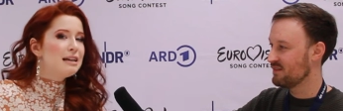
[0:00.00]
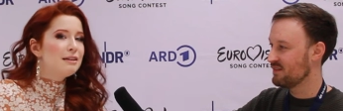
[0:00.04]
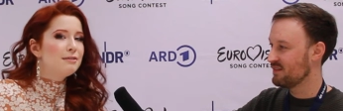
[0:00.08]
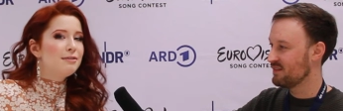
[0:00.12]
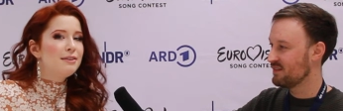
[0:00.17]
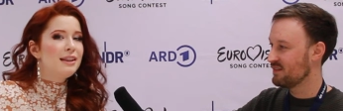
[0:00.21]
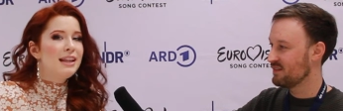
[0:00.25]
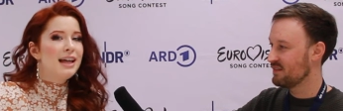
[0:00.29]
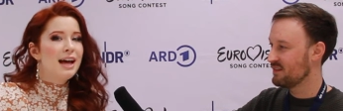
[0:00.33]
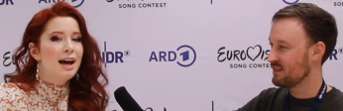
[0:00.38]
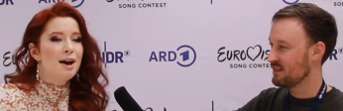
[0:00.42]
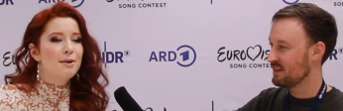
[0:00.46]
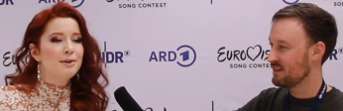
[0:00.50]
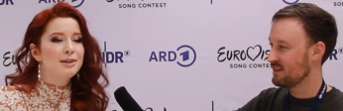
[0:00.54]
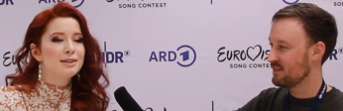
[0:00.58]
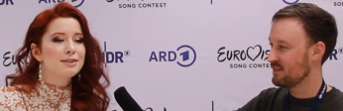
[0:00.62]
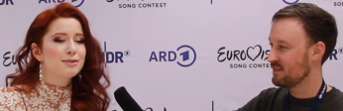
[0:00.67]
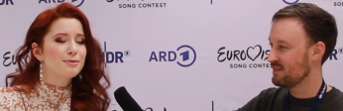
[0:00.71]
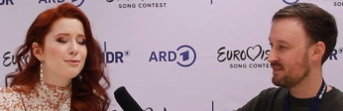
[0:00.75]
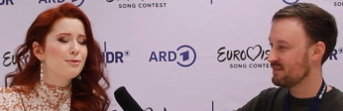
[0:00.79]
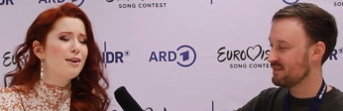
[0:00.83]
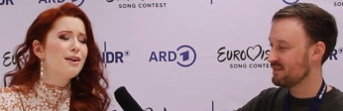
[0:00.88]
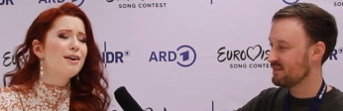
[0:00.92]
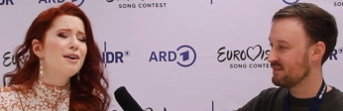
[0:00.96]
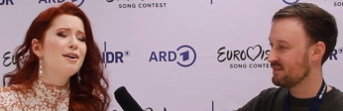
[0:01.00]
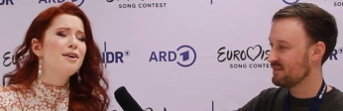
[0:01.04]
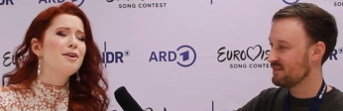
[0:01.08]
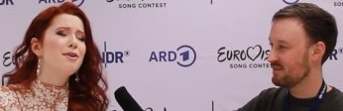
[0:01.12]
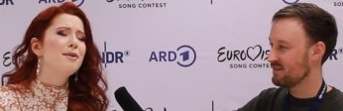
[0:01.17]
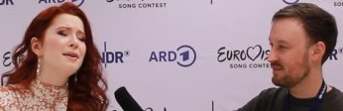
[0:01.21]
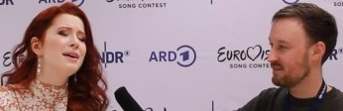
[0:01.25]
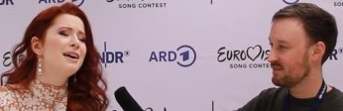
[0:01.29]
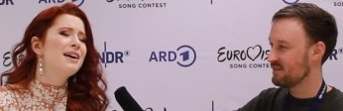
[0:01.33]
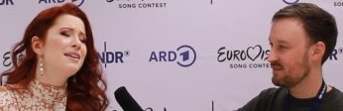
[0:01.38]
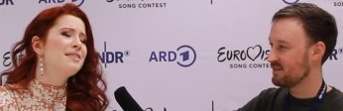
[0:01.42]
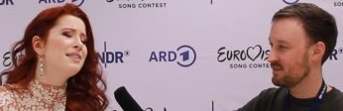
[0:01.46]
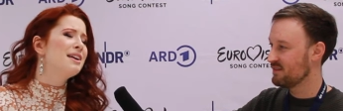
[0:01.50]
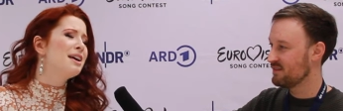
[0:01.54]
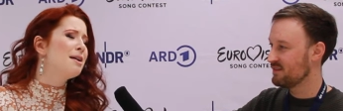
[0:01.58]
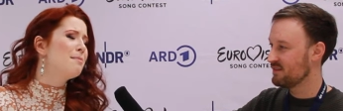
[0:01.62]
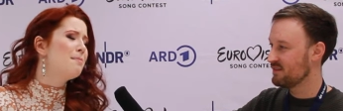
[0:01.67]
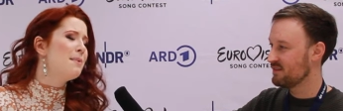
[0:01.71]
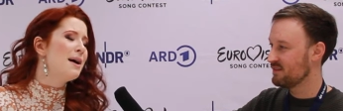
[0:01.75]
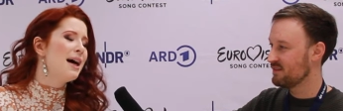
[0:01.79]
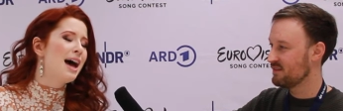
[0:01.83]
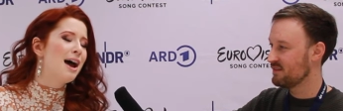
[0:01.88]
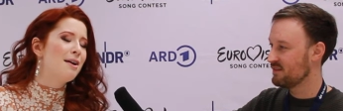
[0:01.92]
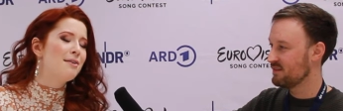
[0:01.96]
Speaker 1: Flowers grow in the
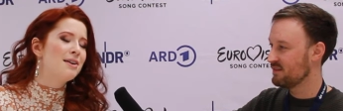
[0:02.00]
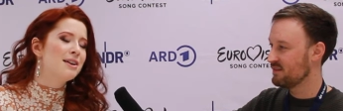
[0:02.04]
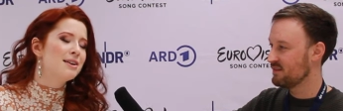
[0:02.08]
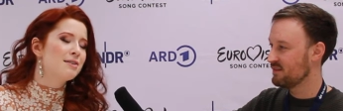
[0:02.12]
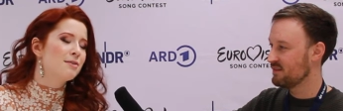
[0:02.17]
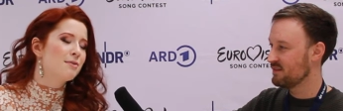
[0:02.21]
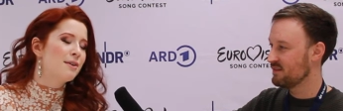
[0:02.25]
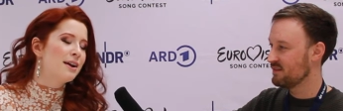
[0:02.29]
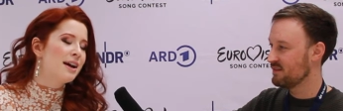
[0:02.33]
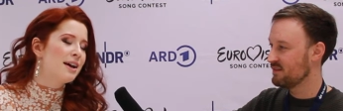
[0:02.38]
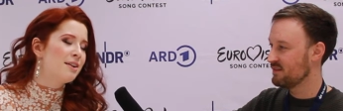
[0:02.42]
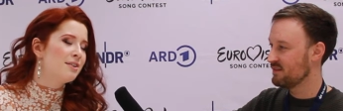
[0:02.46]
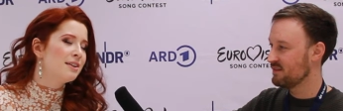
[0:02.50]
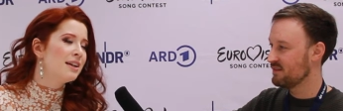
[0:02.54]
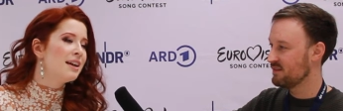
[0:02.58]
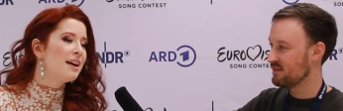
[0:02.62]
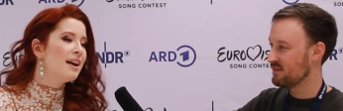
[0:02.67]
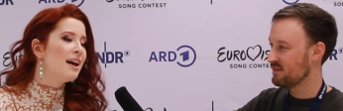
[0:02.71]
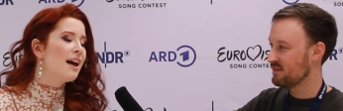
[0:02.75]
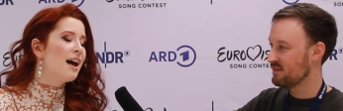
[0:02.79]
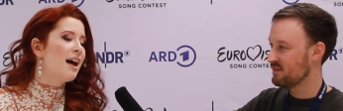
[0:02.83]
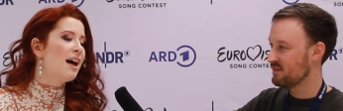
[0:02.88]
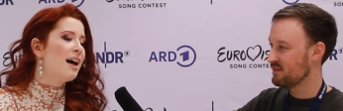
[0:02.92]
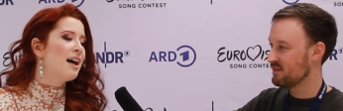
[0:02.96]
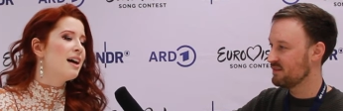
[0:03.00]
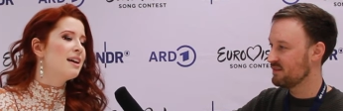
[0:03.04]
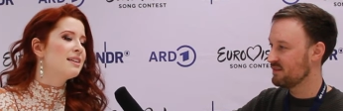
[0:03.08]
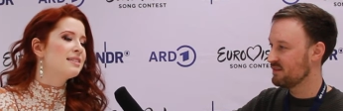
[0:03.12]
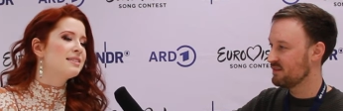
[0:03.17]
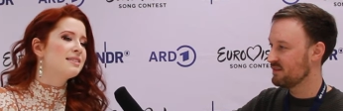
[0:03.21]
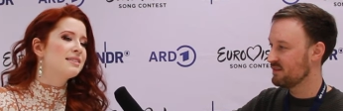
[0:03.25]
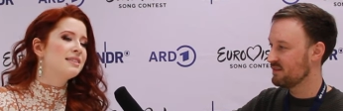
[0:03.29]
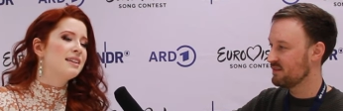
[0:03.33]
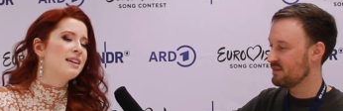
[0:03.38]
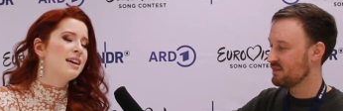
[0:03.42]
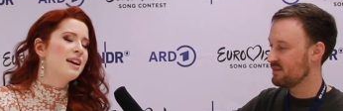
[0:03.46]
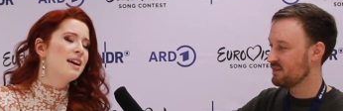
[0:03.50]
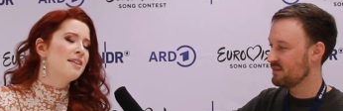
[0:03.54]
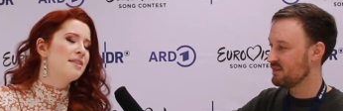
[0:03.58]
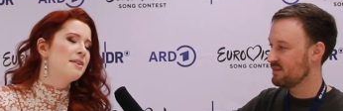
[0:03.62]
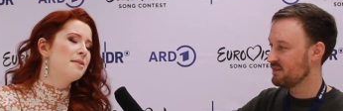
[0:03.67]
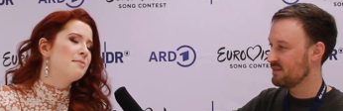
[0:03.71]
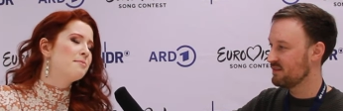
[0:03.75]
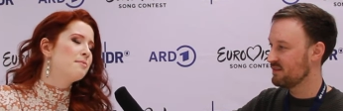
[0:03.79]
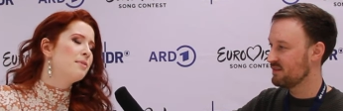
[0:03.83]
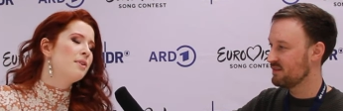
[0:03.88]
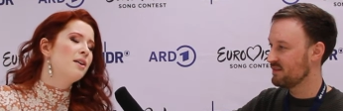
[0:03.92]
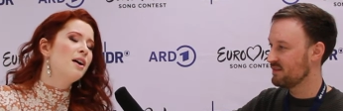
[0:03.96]
barren ground. I see
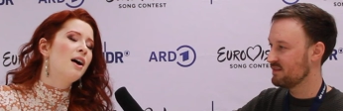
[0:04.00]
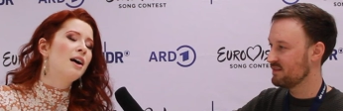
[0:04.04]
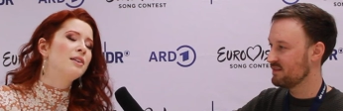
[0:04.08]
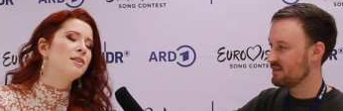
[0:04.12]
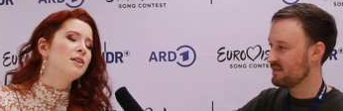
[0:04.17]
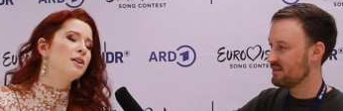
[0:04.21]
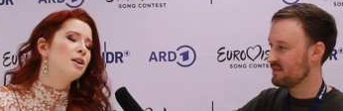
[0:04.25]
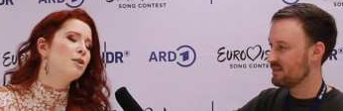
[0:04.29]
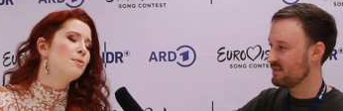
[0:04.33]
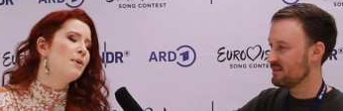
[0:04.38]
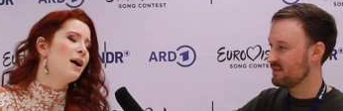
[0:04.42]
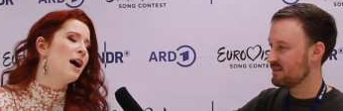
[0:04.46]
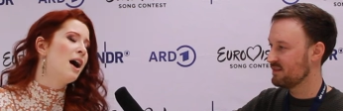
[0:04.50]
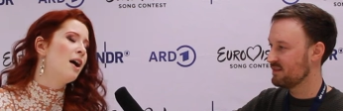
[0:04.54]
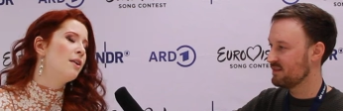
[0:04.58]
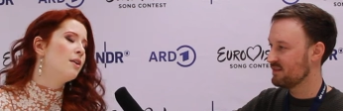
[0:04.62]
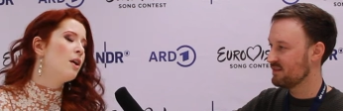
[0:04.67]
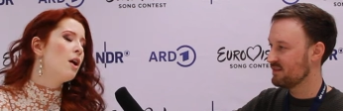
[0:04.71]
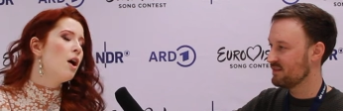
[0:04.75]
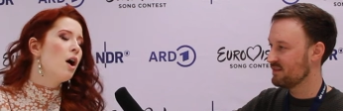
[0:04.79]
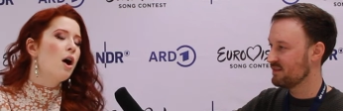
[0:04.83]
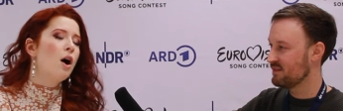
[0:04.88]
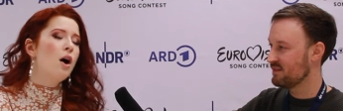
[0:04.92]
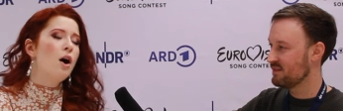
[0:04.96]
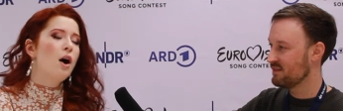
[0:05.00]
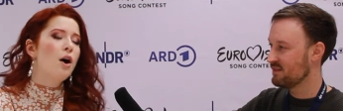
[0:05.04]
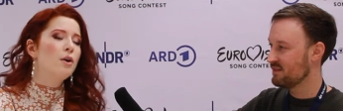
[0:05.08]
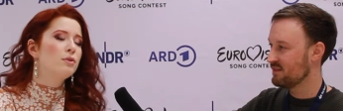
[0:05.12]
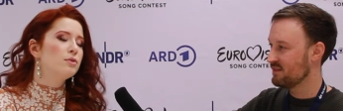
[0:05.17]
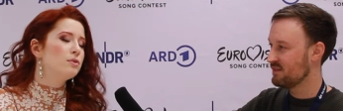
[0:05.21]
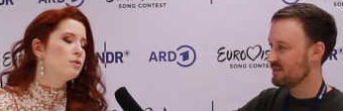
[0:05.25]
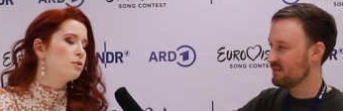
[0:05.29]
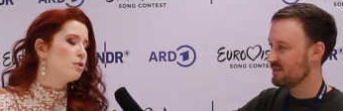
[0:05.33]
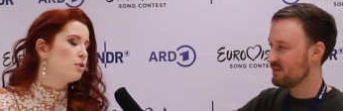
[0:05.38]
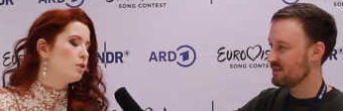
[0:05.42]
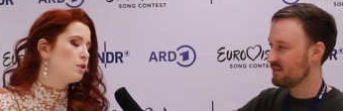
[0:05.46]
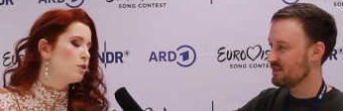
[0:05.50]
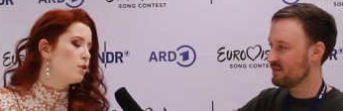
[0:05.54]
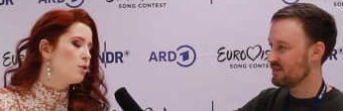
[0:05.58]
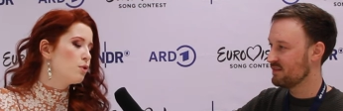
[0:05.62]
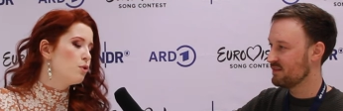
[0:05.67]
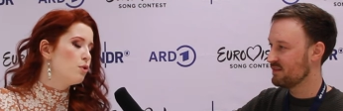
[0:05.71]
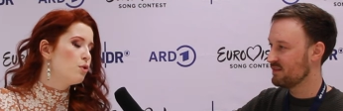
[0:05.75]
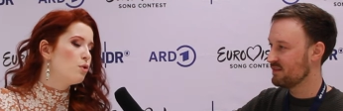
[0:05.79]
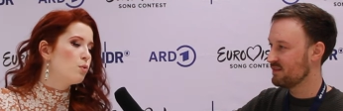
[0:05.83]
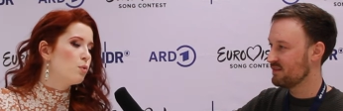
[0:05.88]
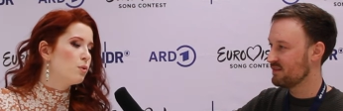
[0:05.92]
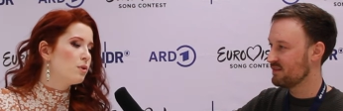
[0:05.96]
them all around. Only
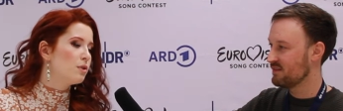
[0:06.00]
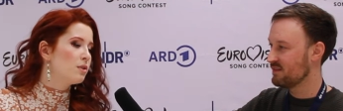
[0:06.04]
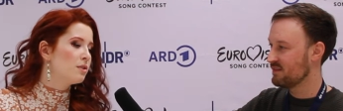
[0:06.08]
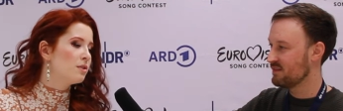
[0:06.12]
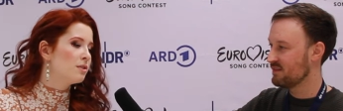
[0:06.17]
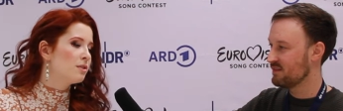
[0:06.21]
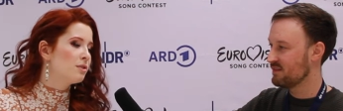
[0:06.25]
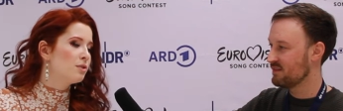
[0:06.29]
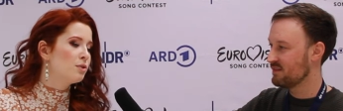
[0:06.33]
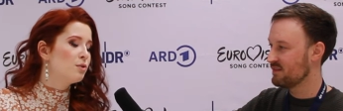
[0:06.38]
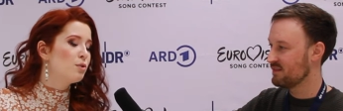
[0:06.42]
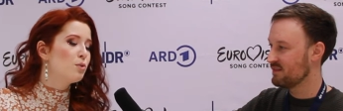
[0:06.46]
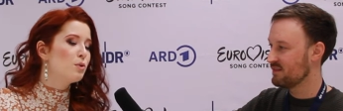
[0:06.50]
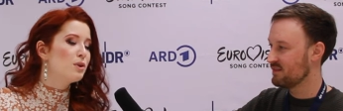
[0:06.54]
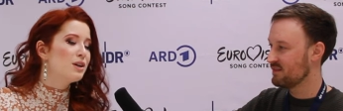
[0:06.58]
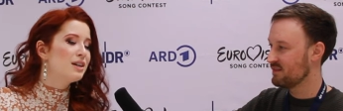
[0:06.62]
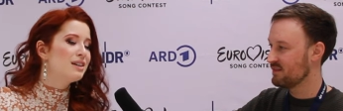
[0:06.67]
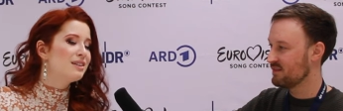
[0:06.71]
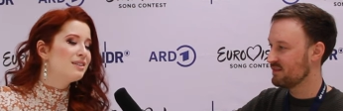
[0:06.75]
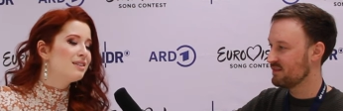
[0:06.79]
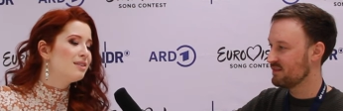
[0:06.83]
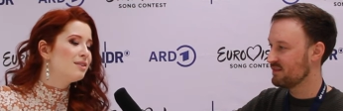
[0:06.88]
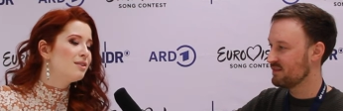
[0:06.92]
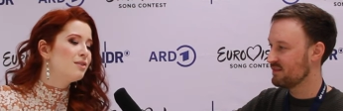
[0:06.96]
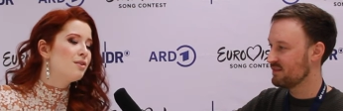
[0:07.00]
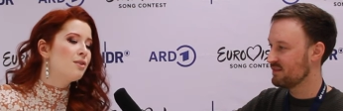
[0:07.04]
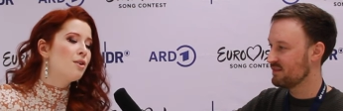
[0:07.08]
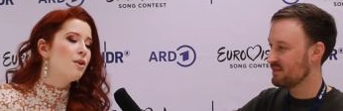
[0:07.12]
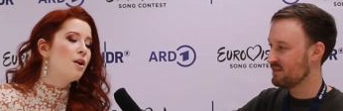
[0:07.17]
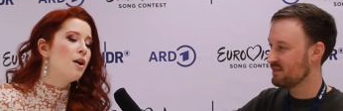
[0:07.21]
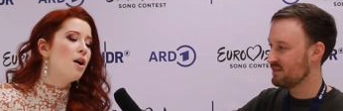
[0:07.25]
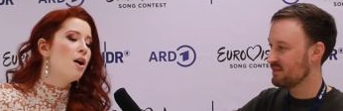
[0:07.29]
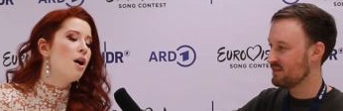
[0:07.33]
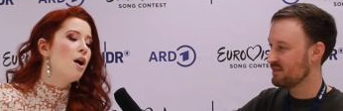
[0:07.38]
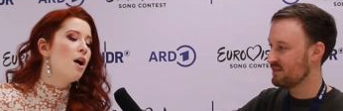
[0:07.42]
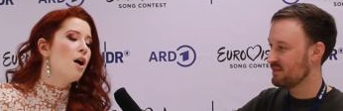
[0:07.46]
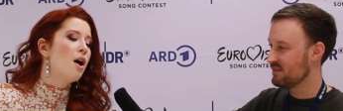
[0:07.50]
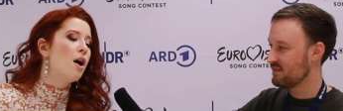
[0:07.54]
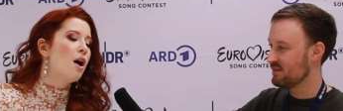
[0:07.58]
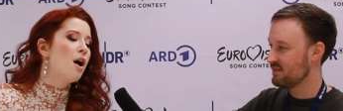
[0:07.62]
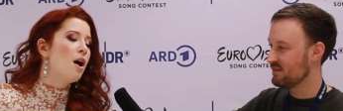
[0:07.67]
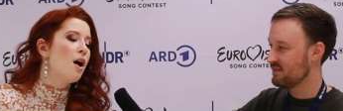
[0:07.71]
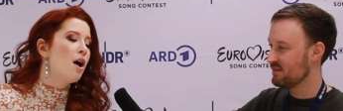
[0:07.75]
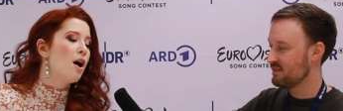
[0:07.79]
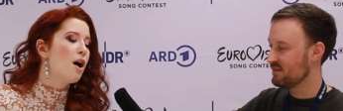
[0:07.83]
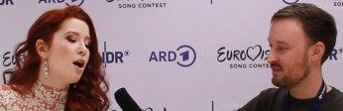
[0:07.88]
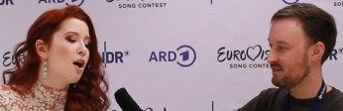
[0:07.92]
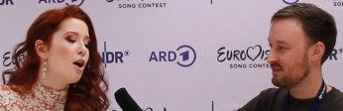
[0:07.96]
the wind will
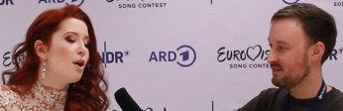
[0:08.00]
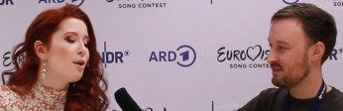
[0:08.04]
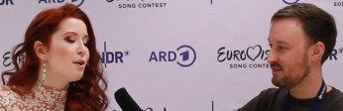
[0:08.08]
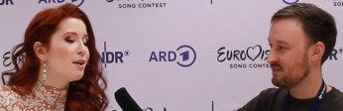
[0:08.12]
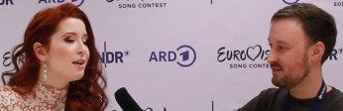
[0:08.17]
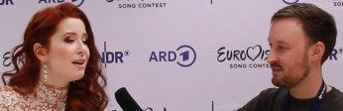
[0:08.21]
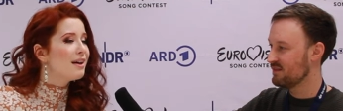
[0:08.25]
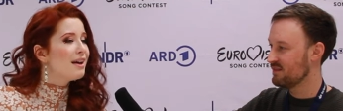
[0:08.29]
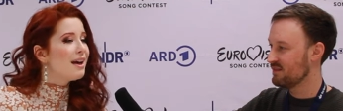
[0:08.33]
know.